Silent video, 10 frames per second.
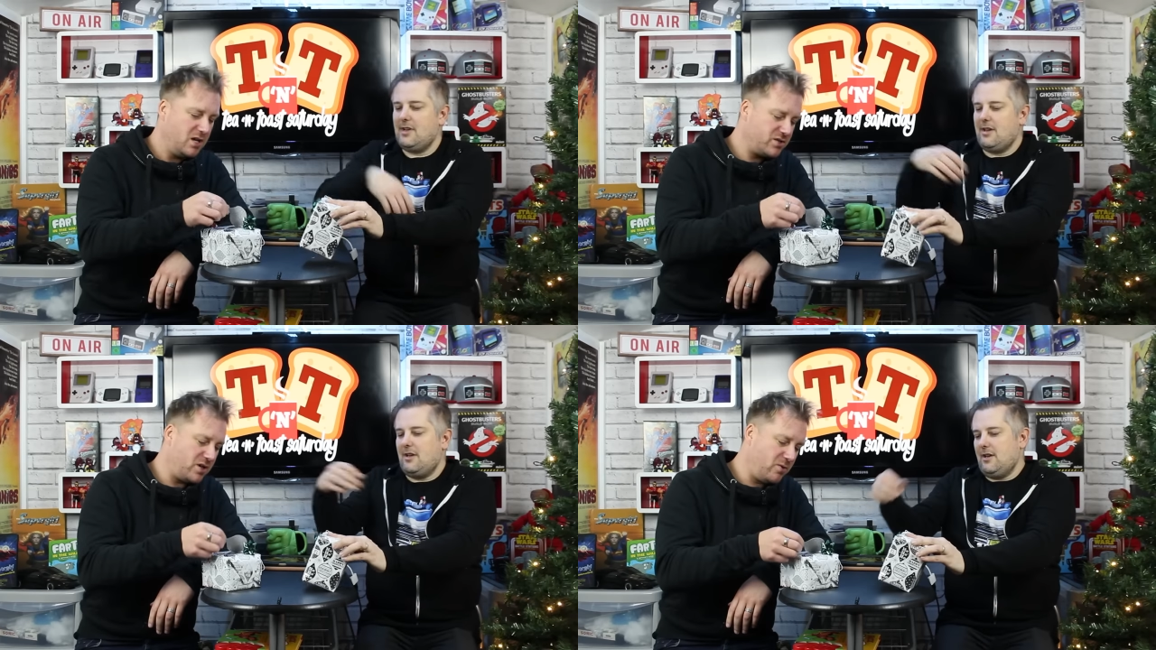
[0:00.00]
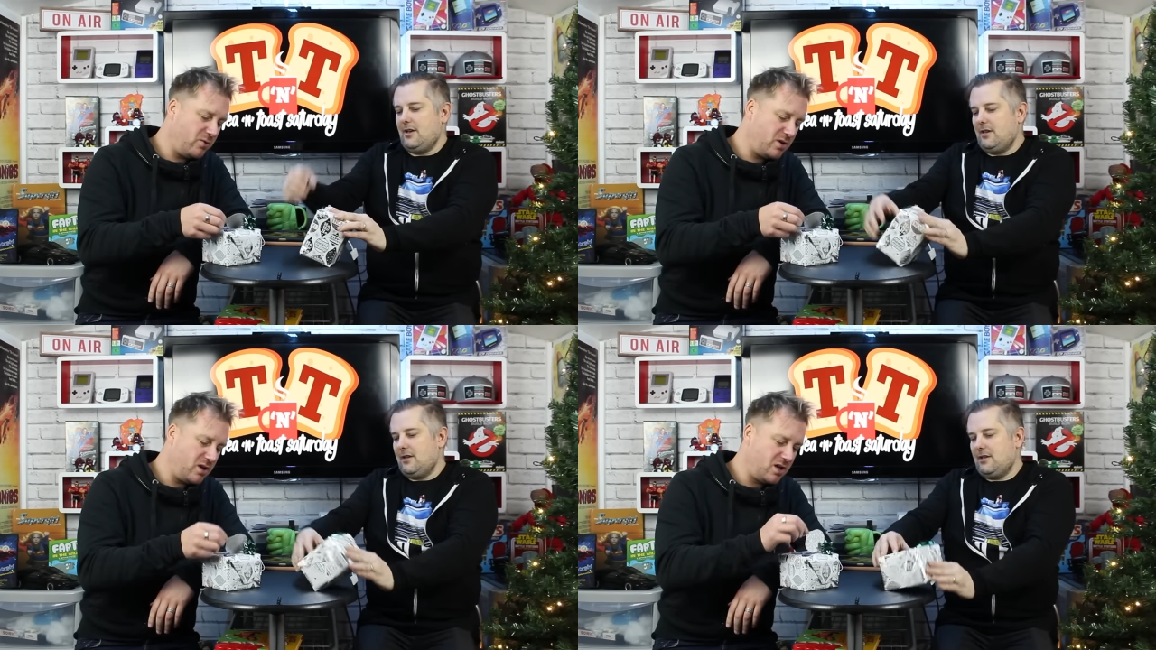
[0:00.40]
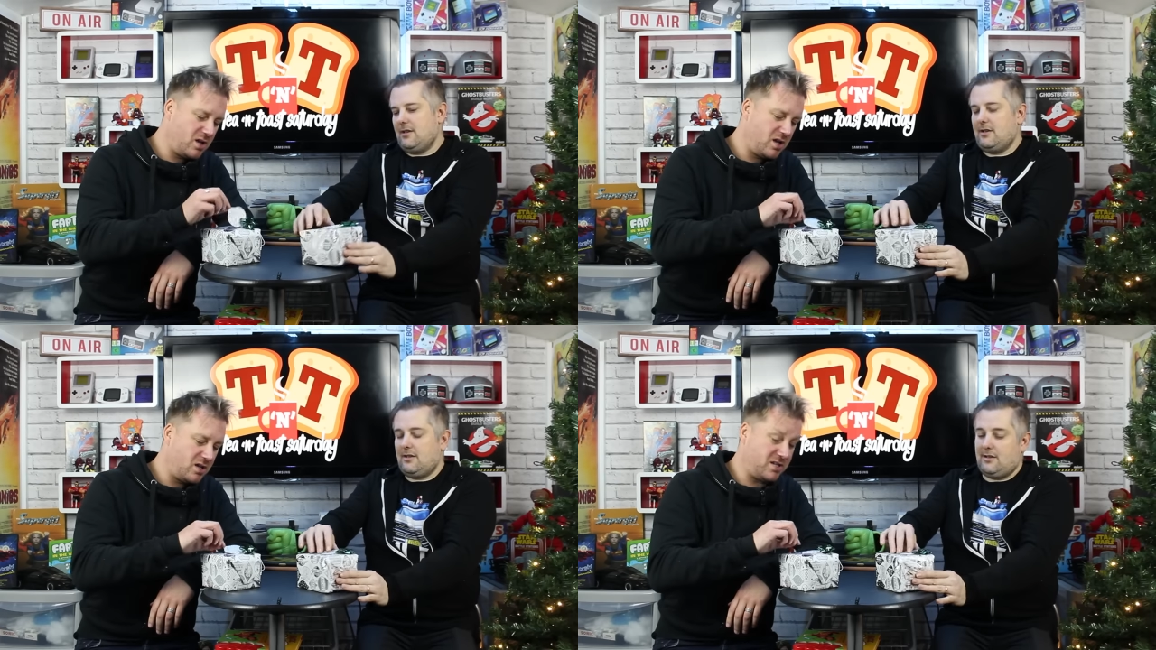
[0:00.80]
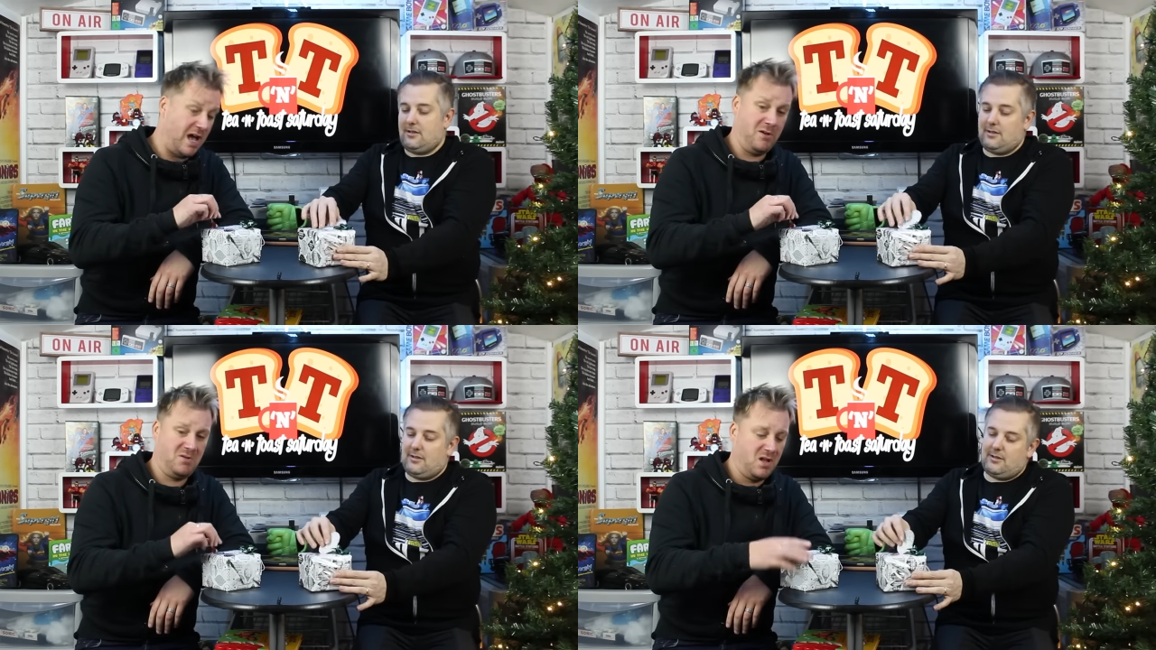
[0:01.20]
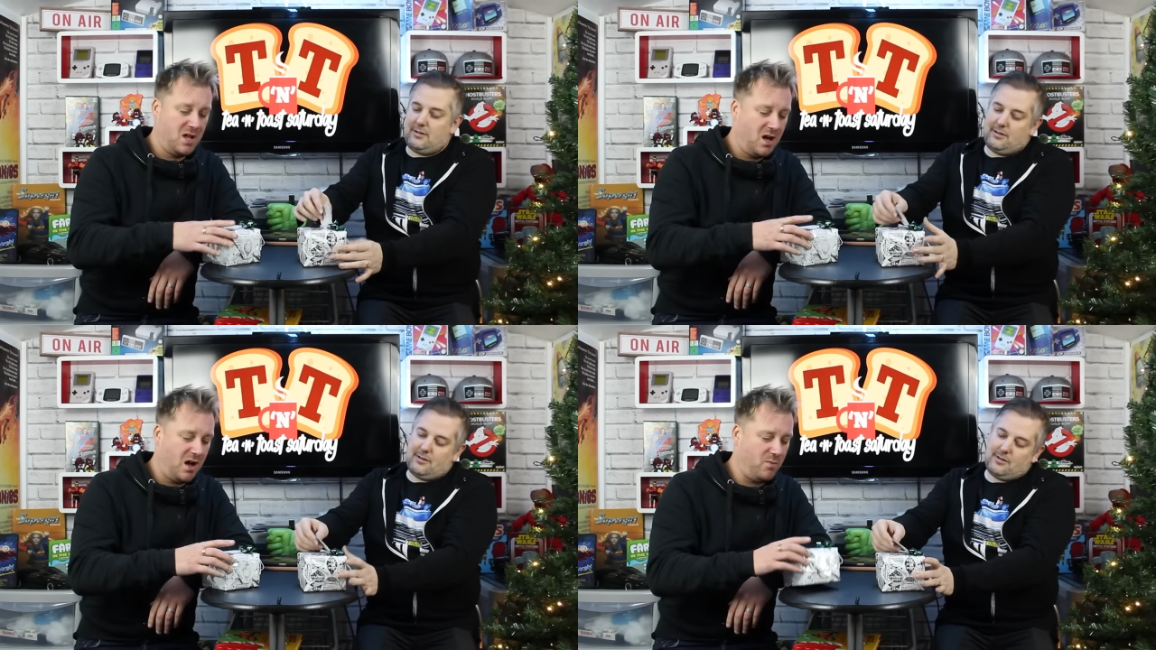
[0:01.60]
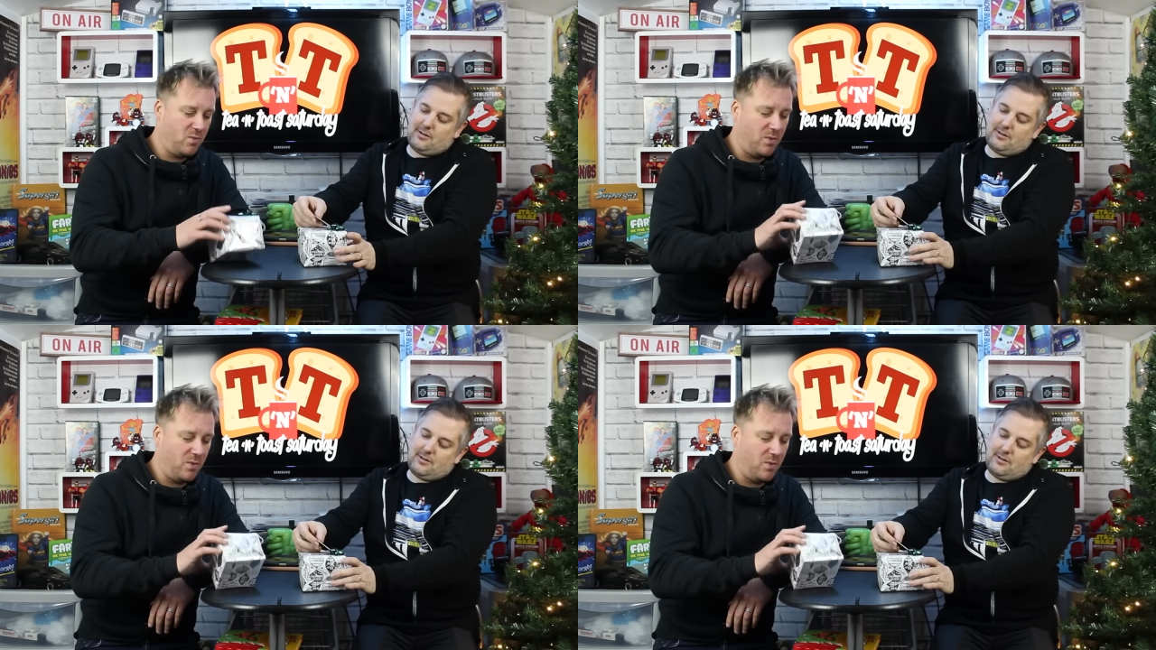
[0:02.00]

Speaker 1: so so I'm,